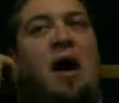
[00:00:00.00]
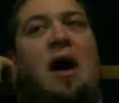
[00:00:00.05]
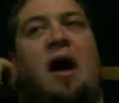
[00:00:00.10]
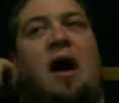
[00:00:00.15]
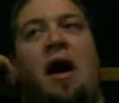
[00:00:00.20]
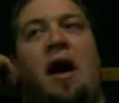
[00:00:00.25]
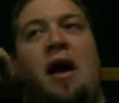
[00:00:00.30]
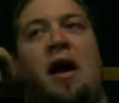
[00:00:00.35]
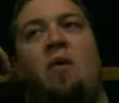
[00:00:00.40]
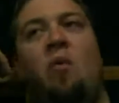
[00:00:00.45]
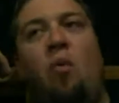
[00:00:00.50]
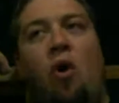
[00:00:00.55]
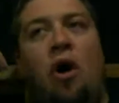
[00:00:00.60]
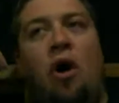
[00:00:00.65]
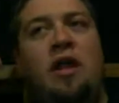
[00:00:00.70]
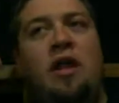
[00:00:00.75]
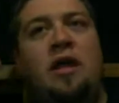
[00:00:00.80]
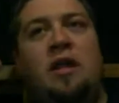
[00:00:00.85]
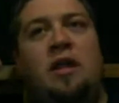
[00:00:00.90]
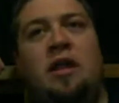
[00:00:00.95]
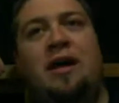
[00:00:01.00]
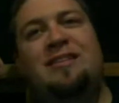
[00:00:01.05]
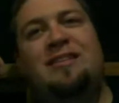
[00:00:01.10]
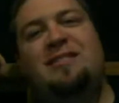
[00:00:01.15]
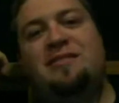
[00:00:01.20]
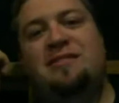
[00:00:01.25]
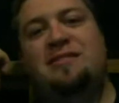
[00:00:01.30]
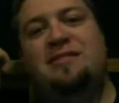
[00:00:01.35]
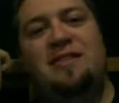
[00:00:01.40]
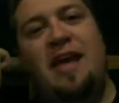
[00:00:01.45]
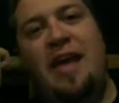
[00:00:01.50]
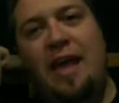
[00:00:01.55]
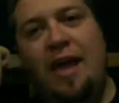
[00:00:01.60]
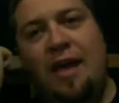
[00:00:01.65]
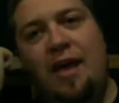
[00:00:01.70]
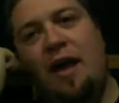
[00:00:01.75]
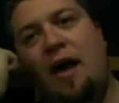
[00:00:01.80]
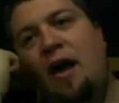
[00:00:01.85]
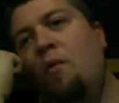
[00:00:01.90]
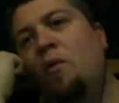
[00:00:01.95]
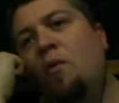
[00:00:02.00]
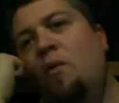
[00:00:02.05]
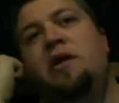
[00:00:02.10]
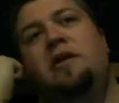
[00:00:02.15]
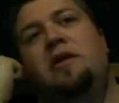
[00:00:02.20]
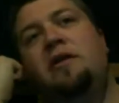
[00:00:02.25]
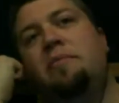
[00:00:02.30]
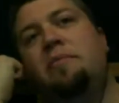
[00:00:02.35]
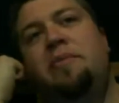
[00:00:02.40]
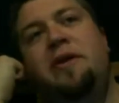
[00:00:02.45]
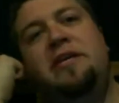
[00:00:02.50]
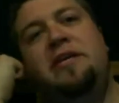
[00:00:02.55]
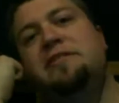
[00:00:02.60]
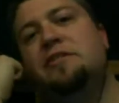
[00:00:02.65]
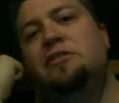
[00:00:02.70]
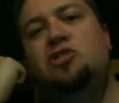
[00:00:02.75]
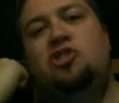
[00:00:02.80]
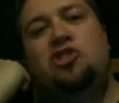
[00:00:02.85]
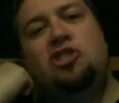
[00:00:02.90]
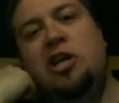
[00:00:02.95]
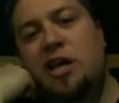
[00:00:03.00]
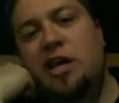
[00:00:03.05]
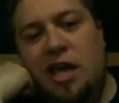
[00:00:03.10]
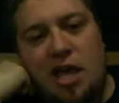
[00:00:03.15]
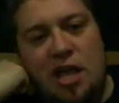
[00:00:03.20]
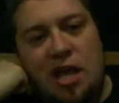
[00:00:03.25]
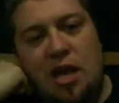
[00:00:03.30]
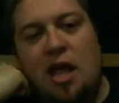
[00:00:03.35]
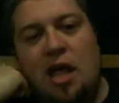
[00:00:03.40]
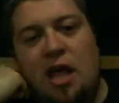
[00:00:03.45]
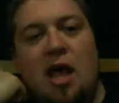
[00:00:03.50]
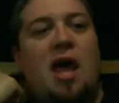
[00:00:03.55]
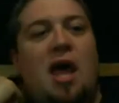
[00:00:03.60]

I wanted a steak. I wanted a piece of chicken.